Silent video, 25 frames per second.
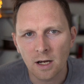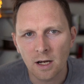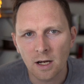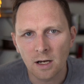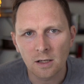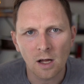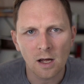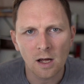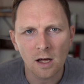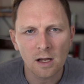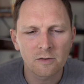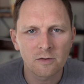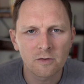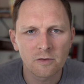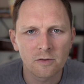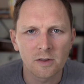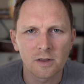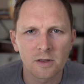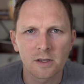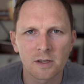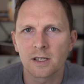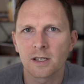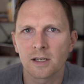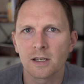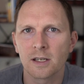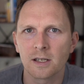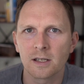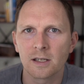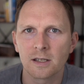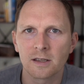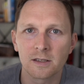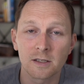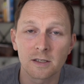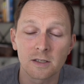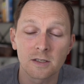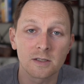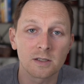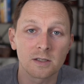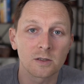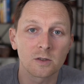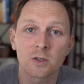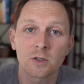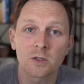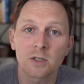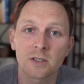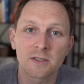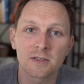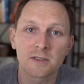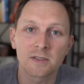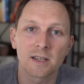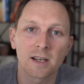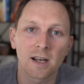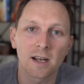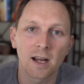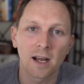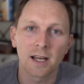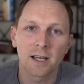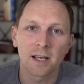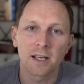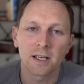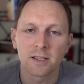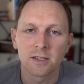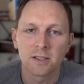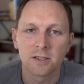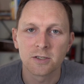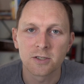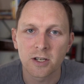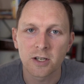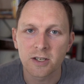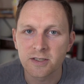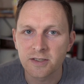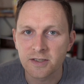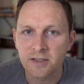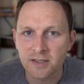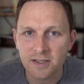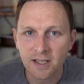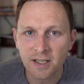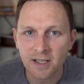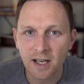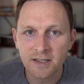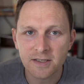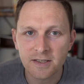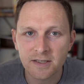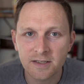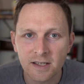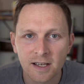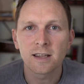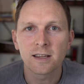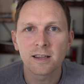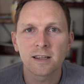A lot of the solutions that I just discussed,